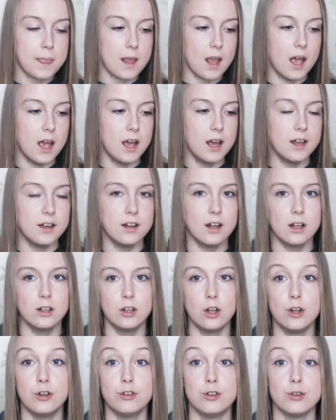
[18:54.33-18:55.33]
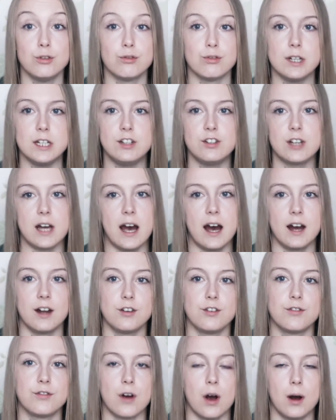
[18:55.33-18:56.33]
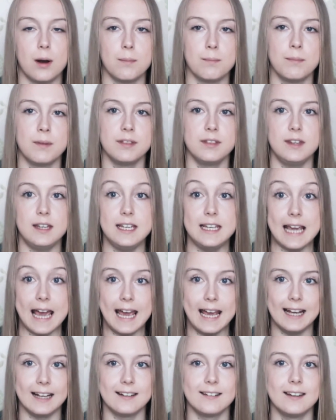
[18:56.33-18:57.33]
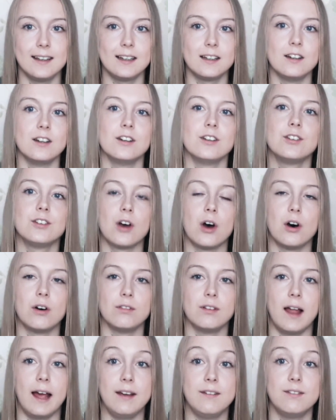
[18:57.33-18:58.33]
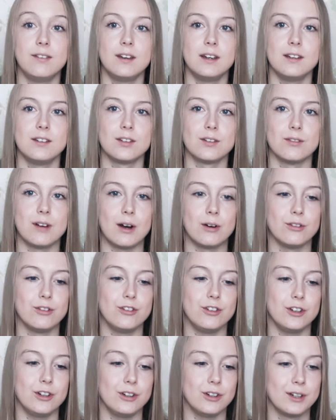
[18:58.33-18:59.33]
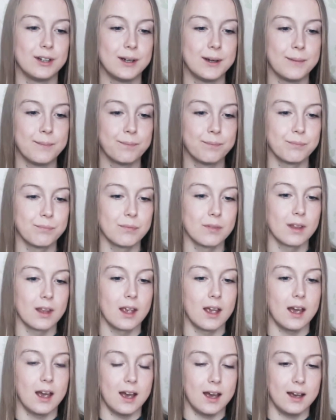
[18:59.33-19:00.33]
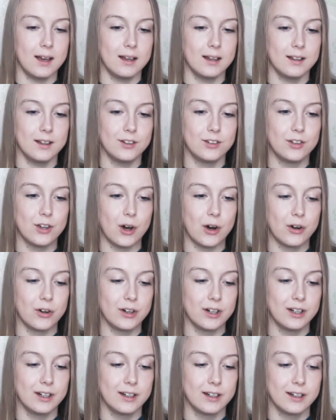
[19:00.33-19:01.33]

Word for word: and learn to recharge from the hecticness of life that is around you. Uh, so